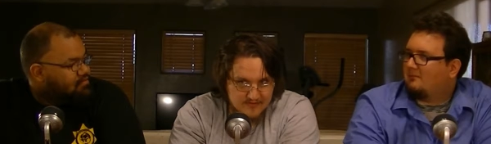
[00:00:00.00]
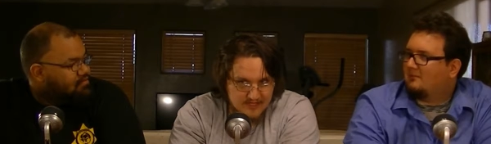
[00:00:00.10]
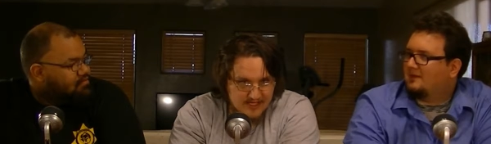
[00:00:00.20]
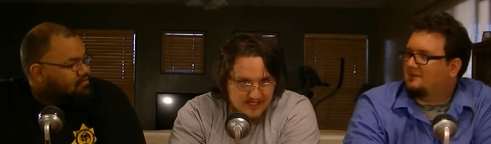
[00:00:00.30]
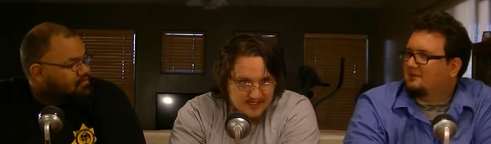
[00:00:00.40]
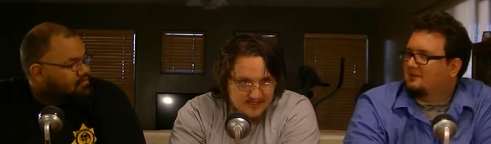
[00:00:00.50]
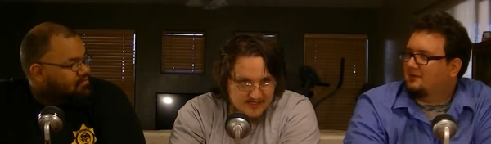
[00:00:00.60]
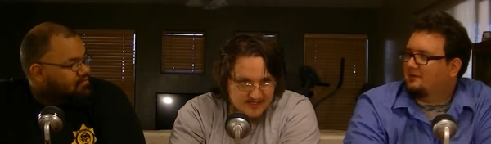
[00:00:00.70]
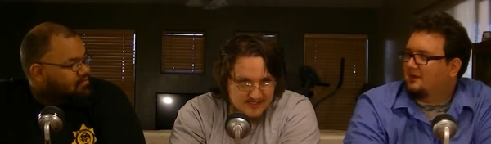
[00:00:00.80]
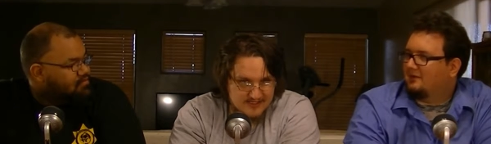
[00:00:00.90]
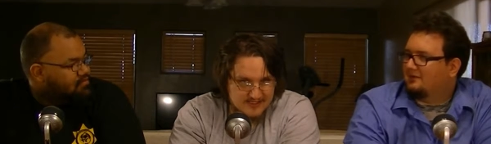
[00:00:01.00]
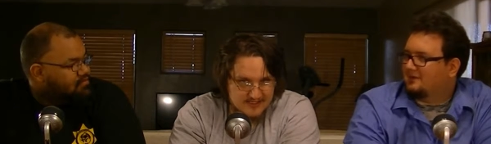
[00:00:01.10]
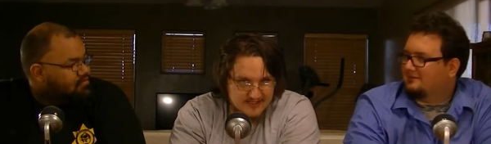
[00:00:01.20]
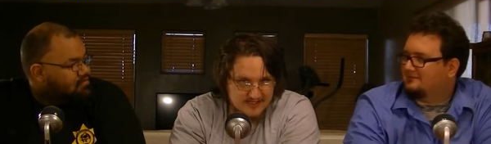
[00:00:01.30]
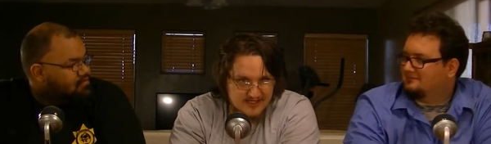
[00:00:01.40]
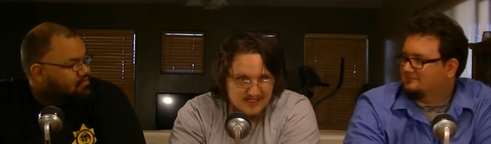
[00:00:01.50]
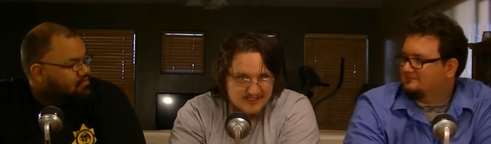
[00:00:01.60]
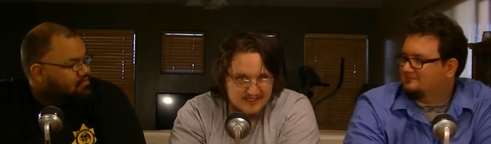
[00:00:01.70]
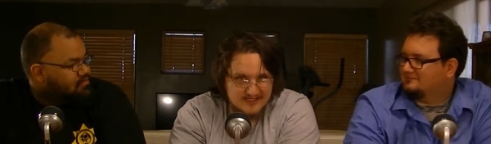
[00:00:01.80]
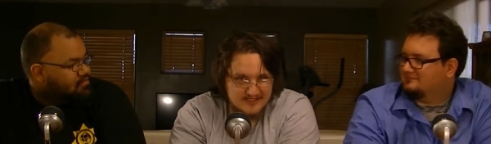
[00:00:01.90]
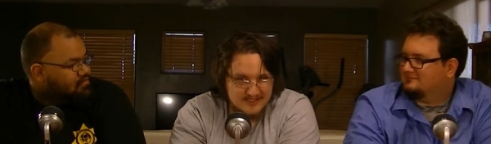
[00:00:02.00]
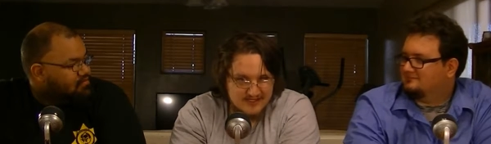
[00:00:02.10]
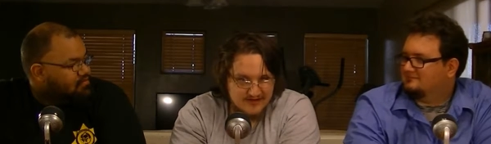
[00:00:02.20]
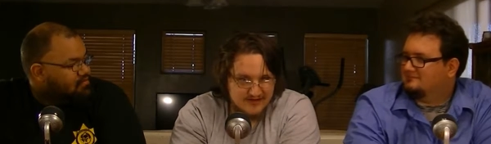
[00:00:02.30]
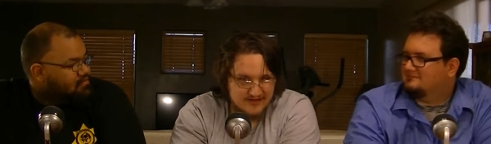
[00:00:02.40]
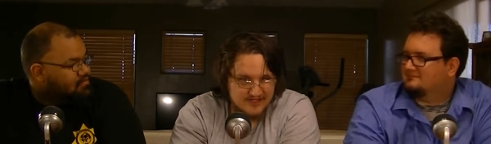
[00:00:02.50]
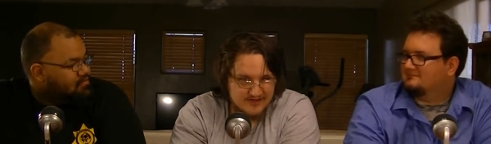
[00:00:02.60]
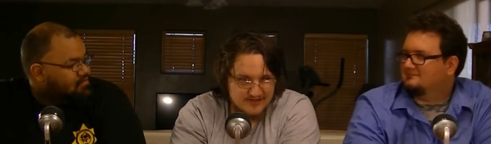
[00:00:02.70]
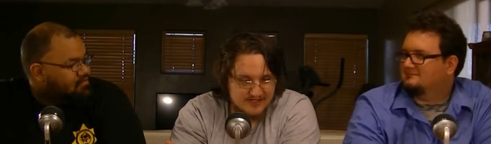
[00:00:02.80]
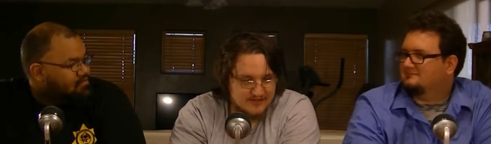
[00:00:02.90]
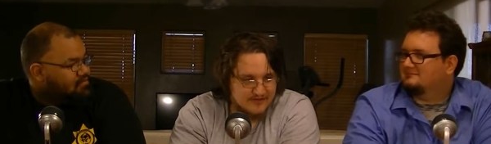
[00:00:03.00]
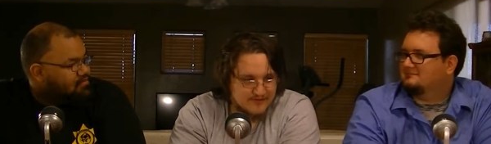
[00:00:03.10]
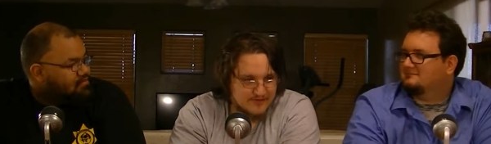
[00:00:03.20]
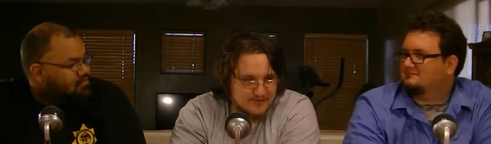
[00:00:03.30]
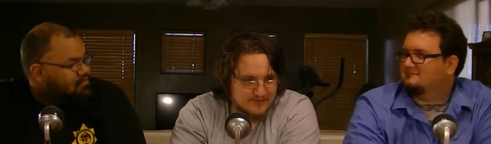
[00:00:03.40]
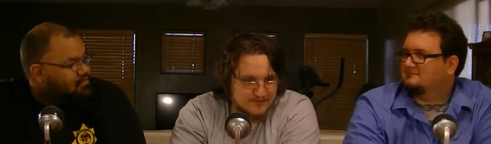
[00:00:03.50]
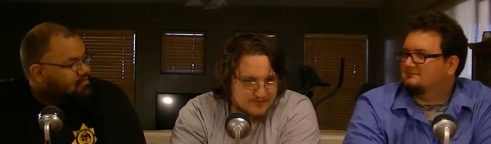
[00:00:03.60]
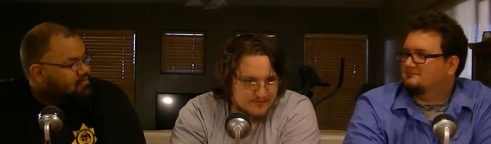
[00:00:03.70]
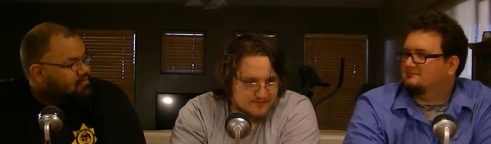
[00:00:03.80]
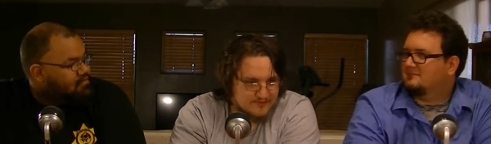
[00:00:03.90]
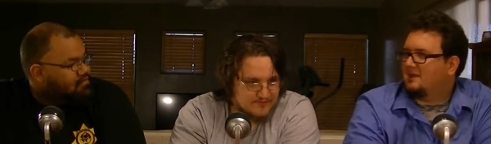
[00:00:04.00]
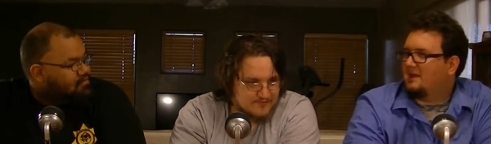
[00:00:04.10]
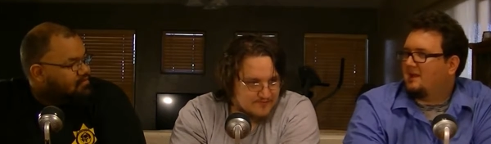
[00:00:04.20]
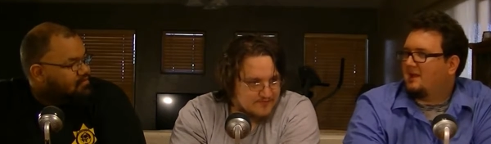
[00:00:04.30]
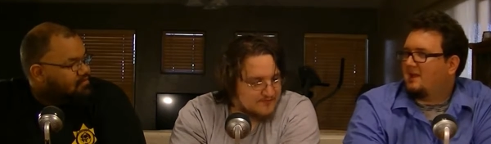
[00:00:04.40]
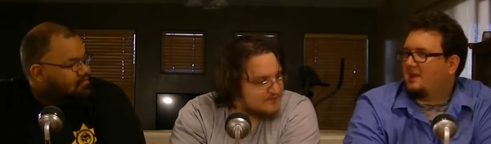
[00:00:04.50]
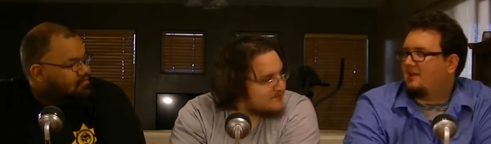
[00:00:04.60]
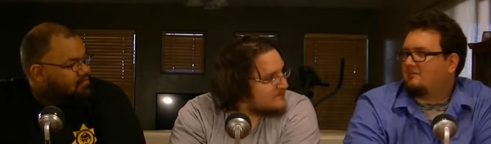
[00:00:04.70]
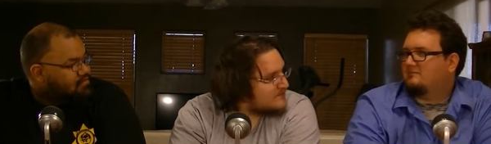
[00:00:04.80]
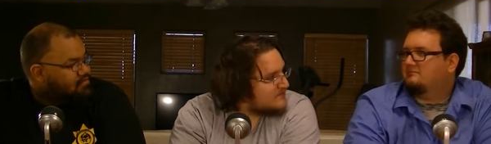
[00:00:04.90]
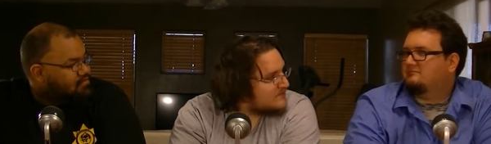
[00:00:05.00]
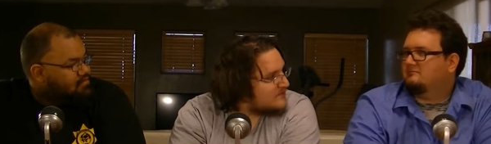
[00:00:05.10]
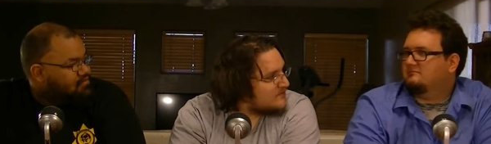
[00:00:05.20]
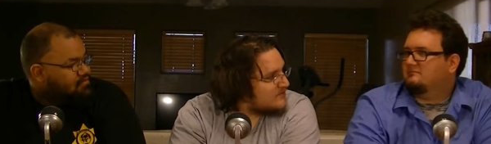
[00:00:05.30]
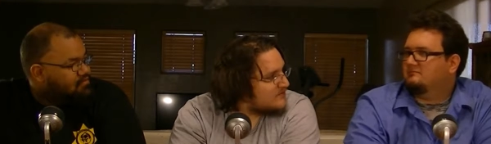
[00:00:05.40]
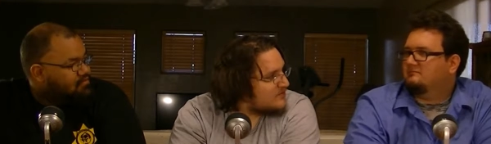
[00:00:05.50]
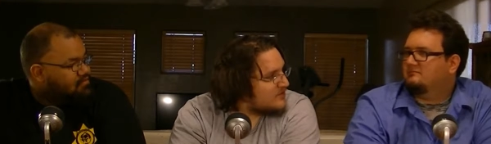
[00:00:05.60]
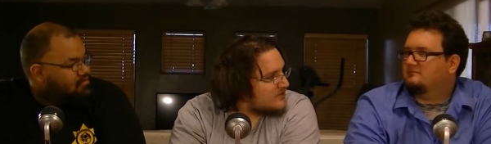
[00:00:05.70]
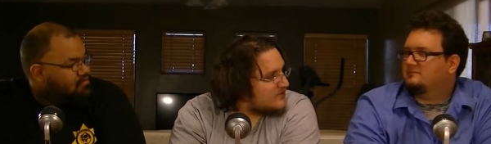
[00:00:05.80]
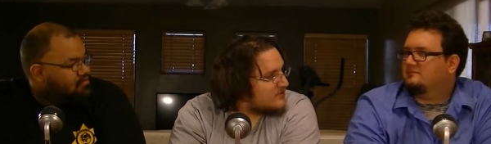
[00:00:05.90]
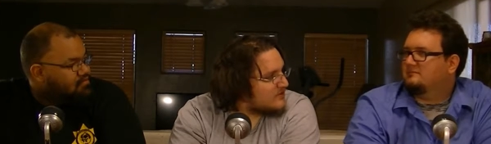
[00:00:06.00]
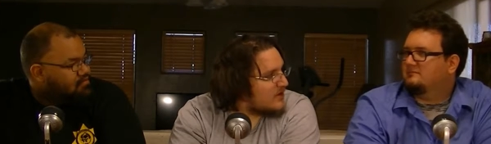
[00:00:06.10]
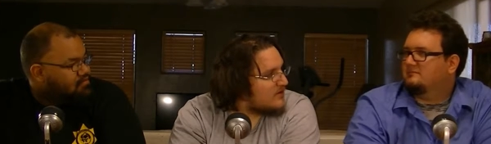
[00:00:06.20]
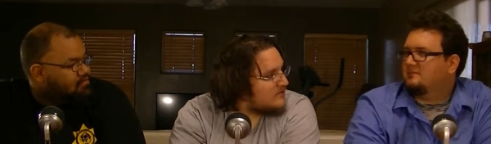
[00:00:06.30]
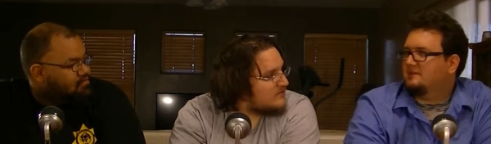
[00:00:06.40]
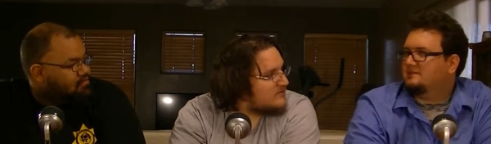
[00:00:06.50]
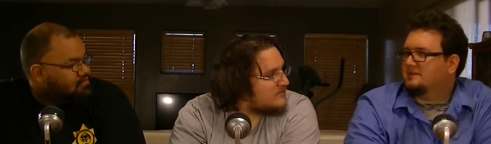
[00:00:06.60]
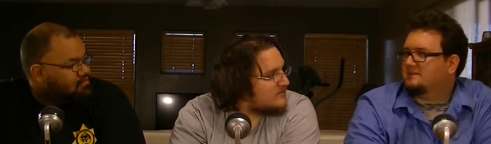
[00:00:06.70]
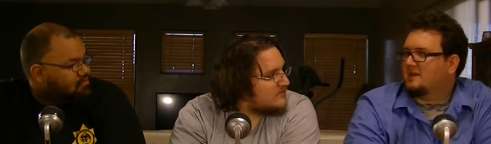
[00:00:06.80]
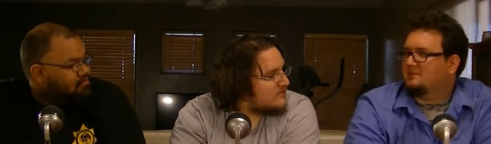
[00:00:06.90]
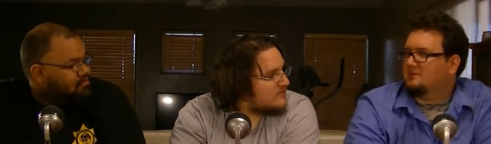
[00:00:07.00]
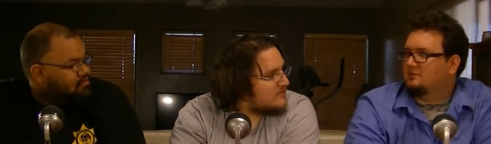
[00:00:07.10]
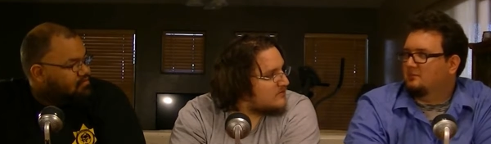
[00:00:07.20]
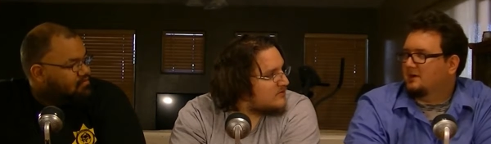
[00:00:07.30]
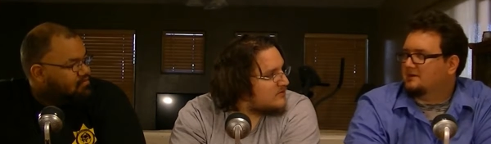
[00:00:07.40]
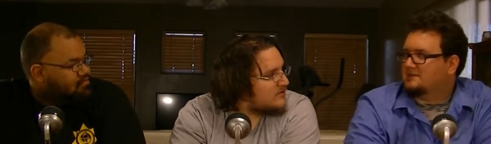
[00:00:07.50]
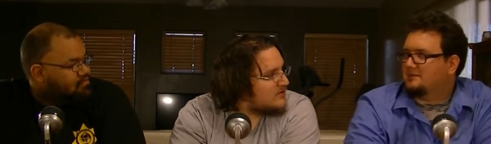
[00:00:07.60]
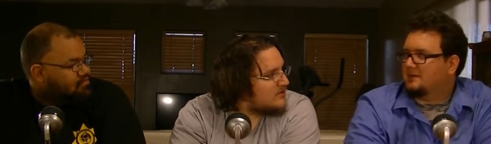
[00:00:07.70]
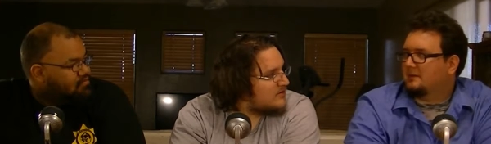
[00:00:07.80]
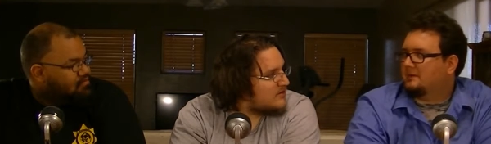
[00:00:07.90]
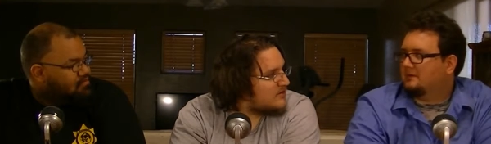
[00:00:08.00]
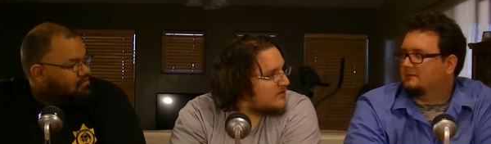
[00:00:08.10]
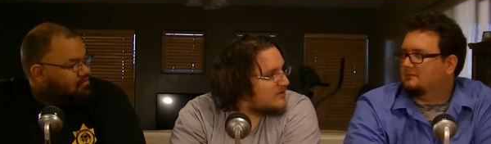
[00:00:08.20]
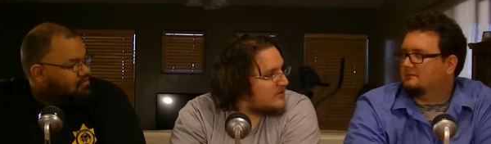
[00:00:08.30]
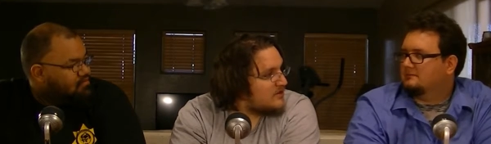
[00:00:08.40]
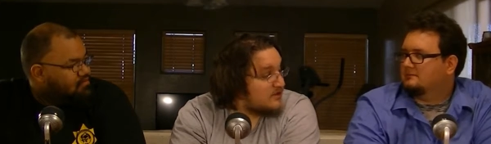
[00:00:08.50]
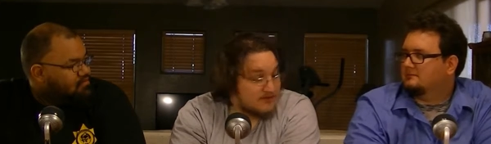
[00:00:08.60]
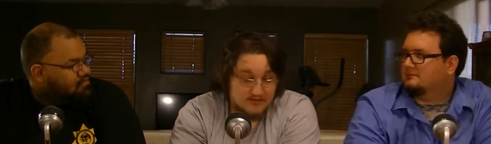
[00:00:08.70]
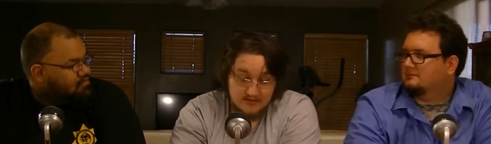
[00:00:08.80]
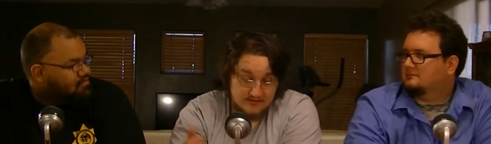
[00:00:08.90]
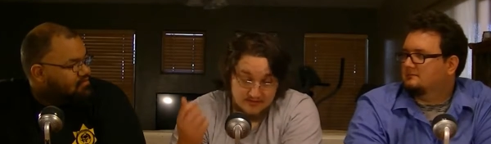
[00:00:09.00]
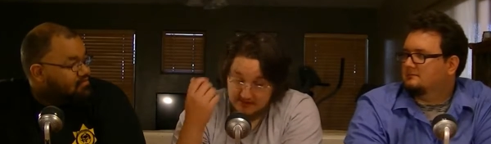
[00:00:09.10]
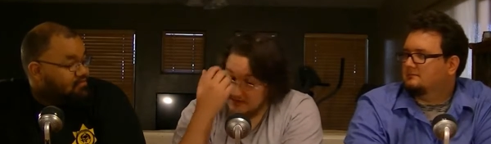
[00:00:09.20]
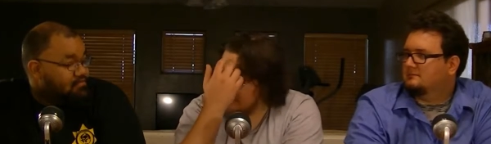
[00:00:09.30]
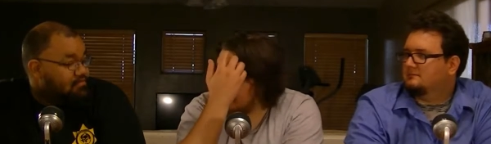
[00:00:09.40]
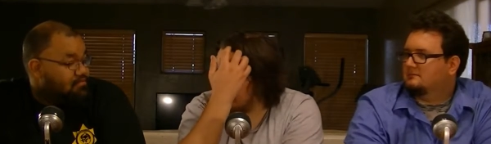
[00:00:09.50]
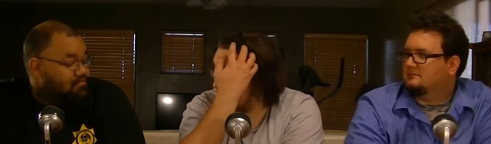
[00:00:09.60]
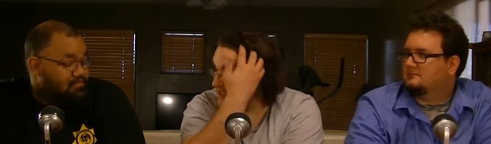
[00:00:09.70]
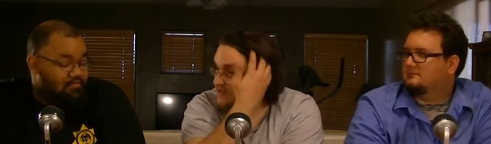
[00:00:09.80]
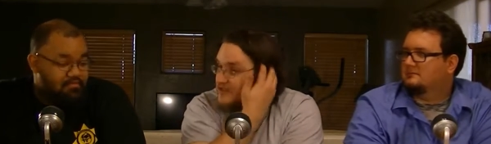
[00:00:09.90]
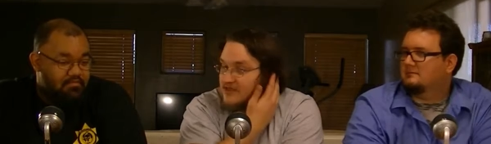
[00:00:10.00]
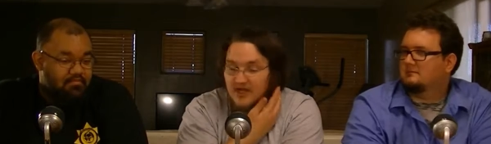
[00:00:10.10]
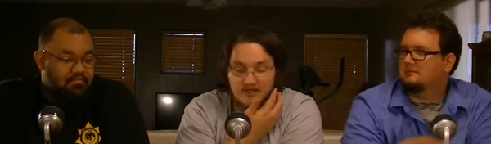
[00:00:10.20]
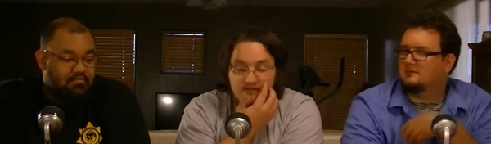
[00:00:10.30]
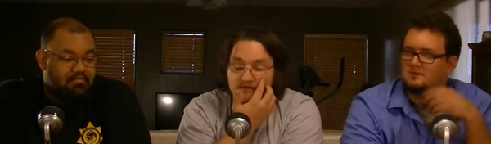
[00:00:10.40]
Speaker 1: It's a little hellion. He's a serial killer that knows voodoo.
Speaker 2: Yeah. Put into a doll. It's nice to have in your toolbox, evidently.
Speaker 1: You're gonna get shot